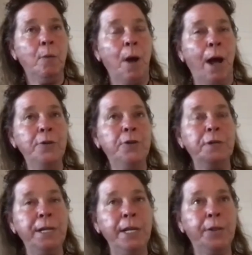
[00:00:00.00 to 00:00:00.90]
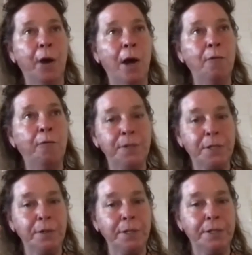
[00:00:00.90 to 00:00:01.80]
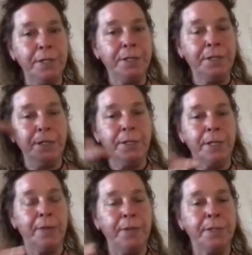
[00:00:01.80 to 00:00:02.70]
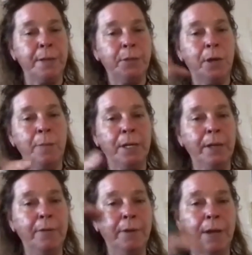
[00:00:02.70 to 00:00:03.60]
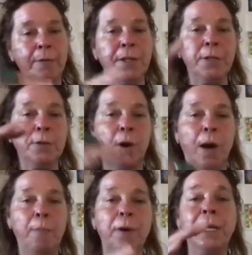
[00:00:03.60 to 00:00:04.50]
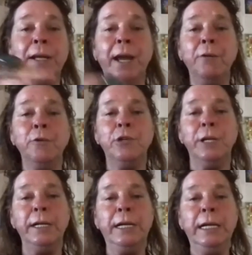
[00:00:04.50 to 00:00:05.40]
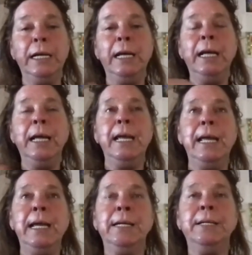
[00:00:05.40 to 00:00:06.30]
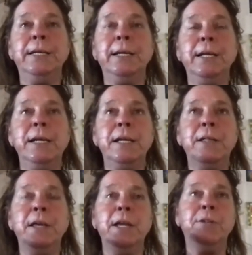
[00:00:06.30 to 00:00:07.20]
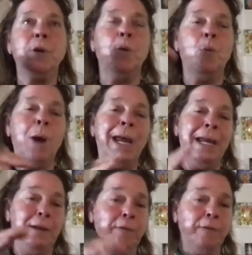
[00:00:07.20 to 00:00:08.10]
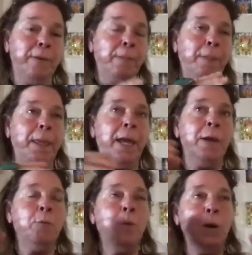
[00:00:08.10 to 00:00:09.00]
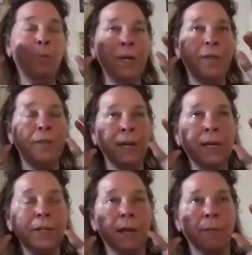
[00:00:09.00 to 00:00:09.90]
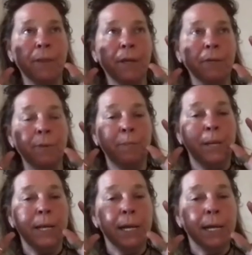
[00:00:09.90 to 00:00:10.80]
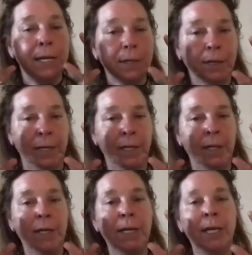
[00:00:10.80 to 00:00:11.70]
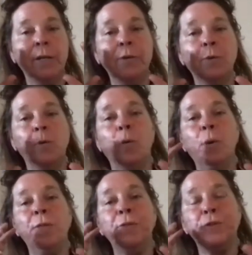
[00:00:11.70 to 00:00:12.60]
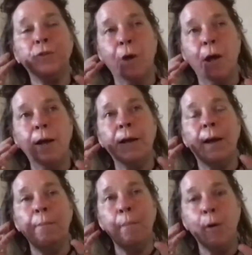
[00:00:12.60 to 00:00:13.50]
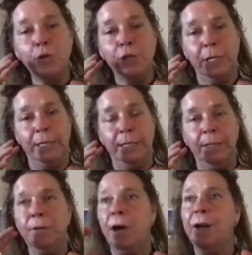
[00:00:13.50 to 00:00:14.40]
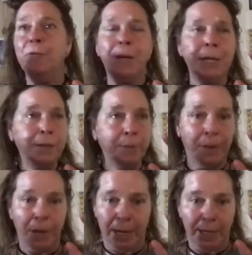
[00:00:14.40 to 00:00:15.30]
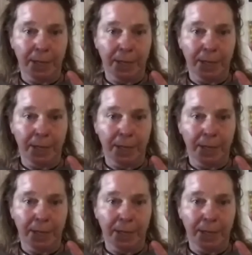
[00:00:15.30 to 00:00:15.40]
underneath all physical existence at the subatomic level, everything's operating in energy. And it's a wave. And when we think something repeatedly and or with strong emotion, not a random thought,